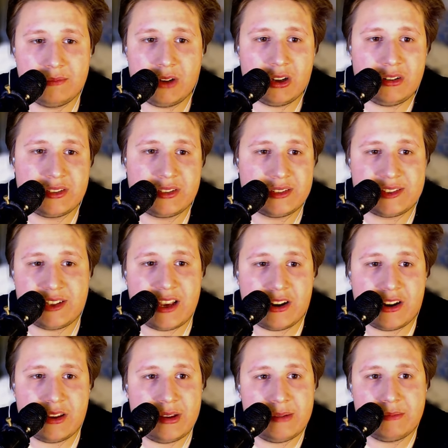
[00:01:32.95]

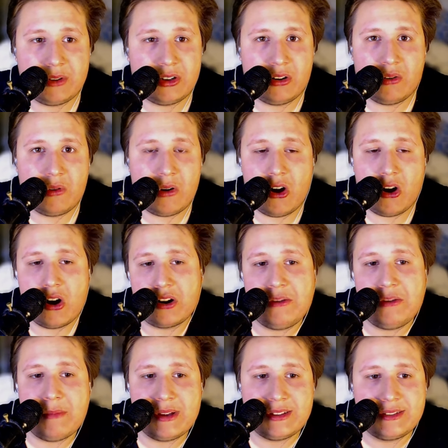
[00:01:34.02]
unnecessary, you know,
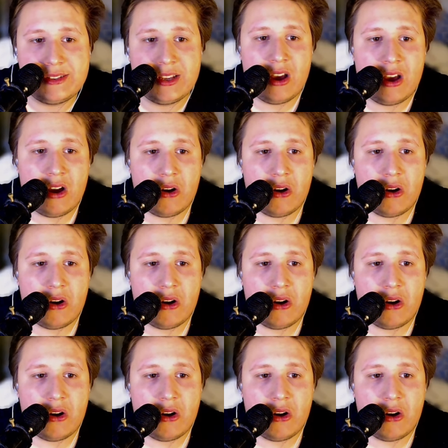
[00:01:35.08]
arguments.